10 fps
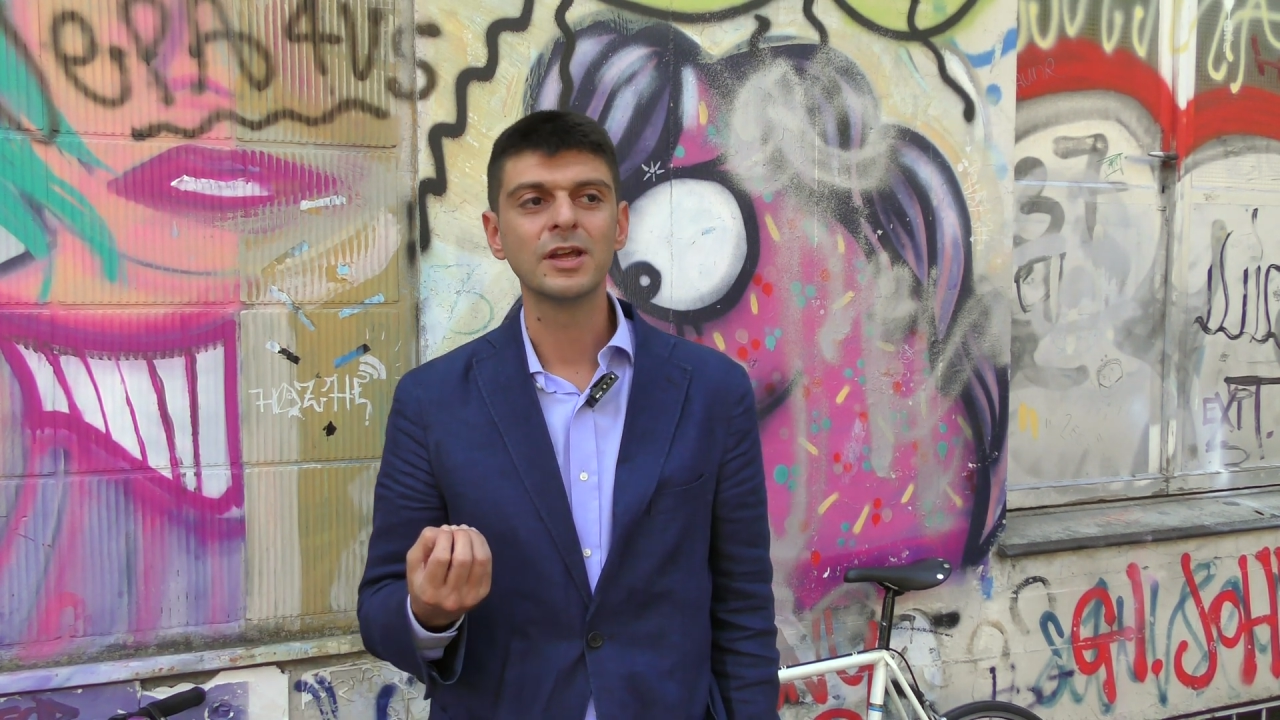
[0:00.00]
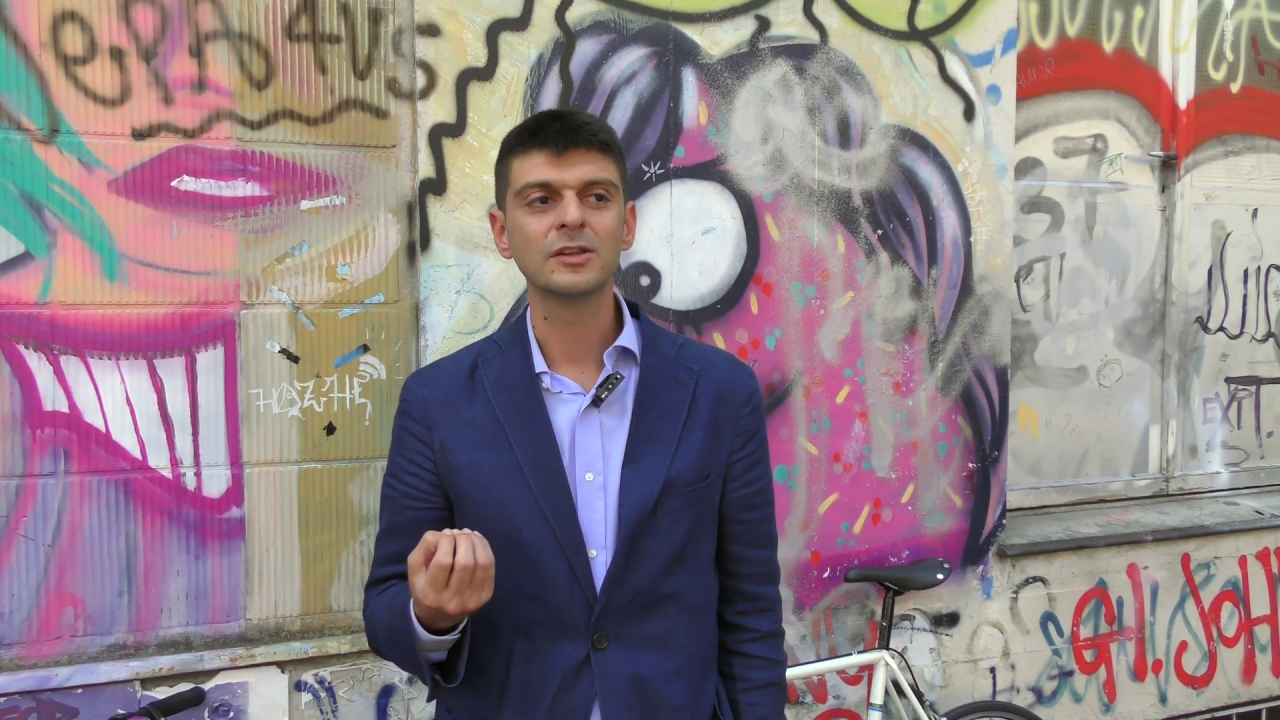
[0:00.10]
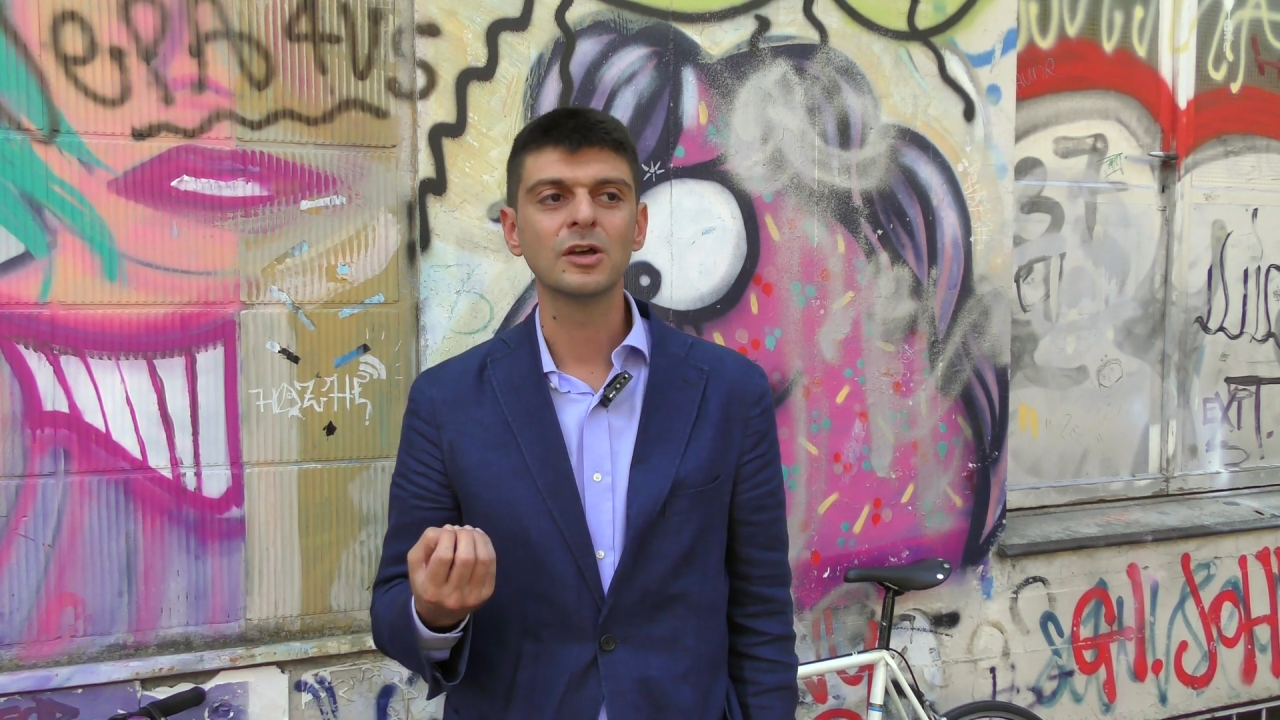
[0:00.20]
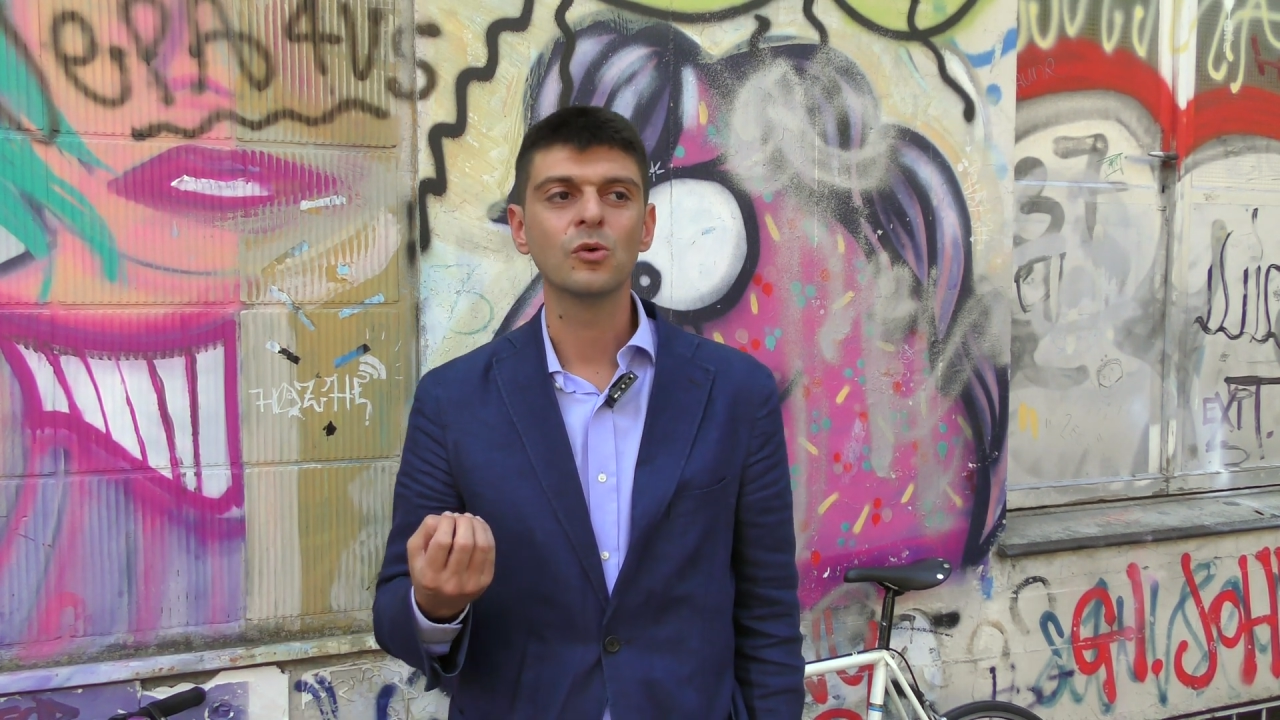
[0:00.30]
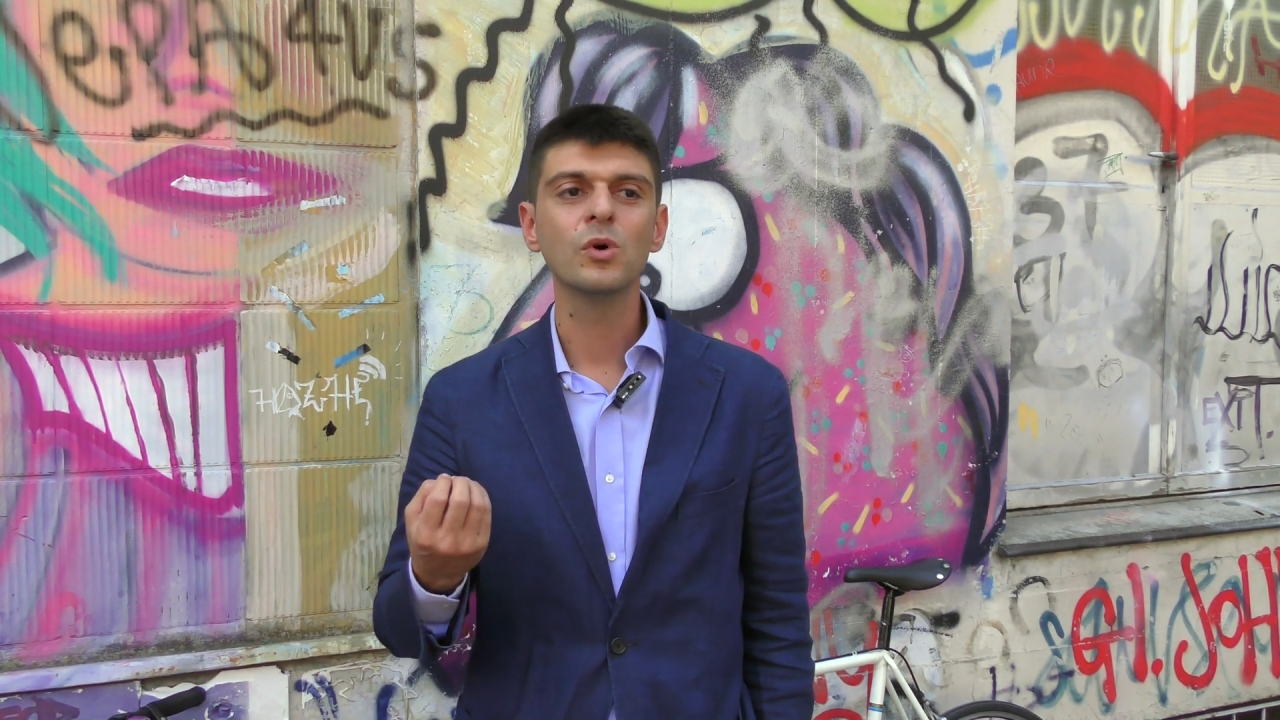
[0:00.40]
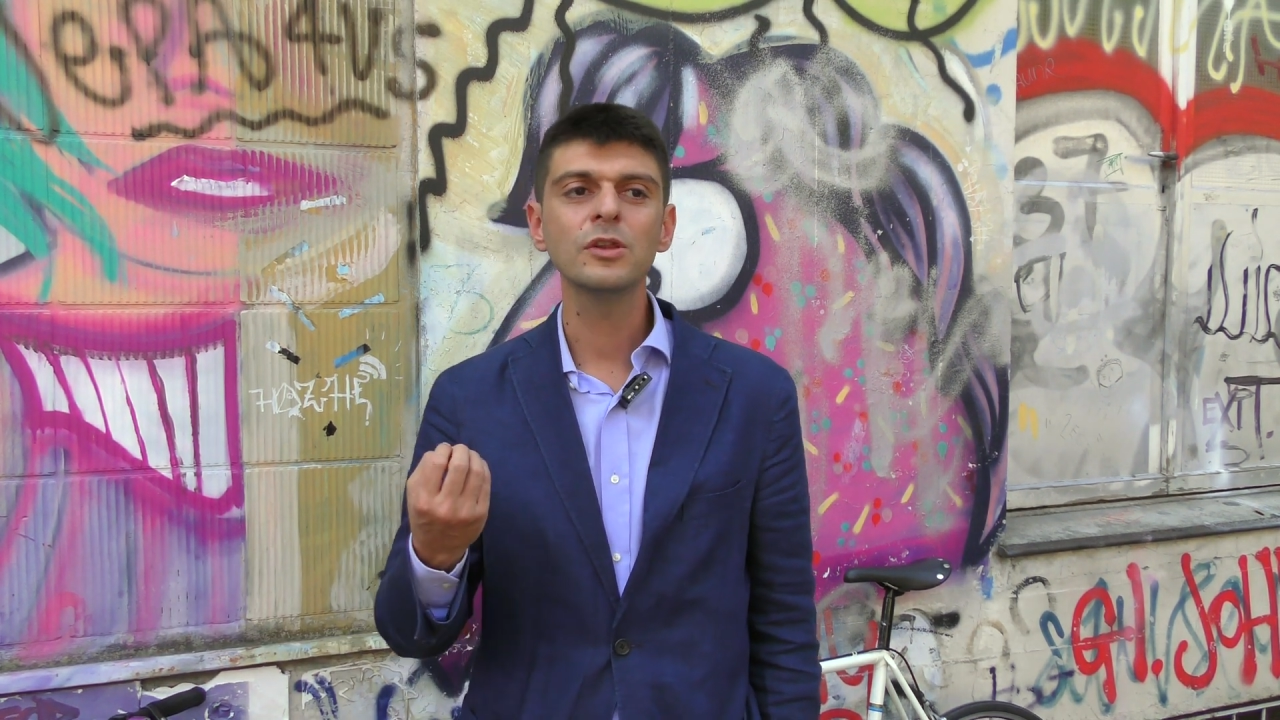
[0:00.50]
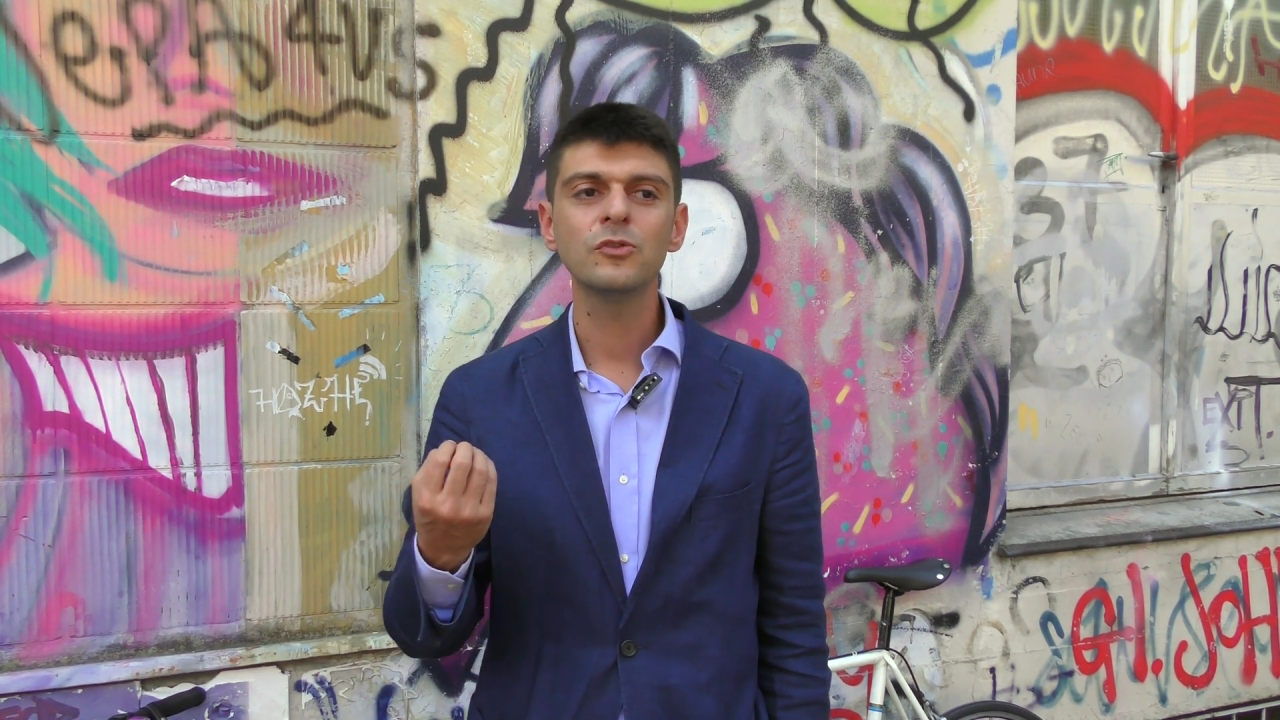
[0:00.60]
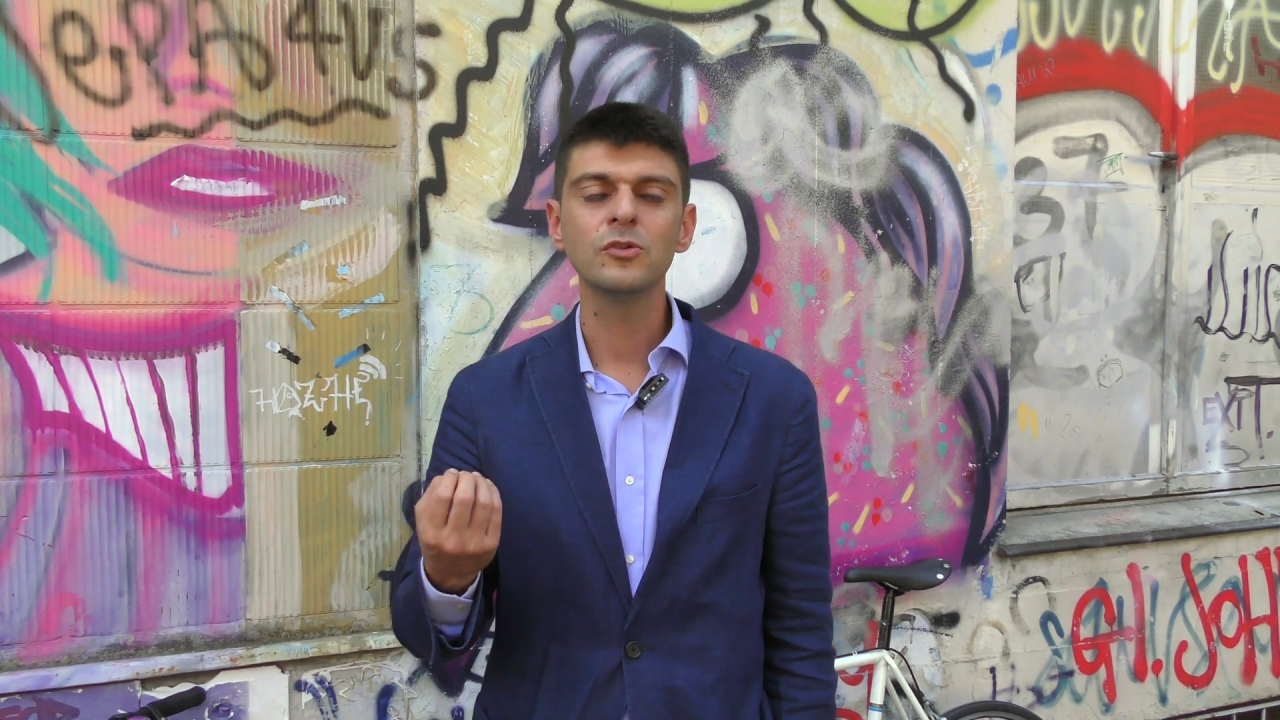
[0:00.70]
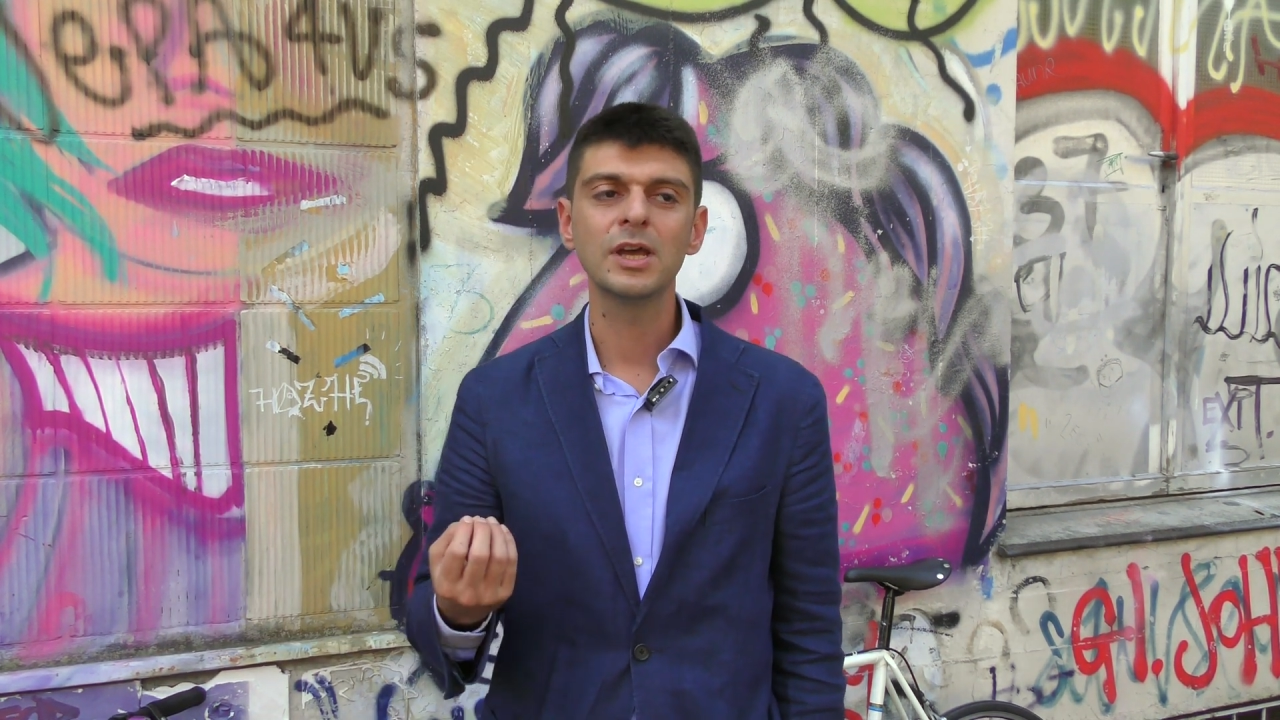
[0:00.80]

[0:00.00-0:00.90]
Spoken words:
that once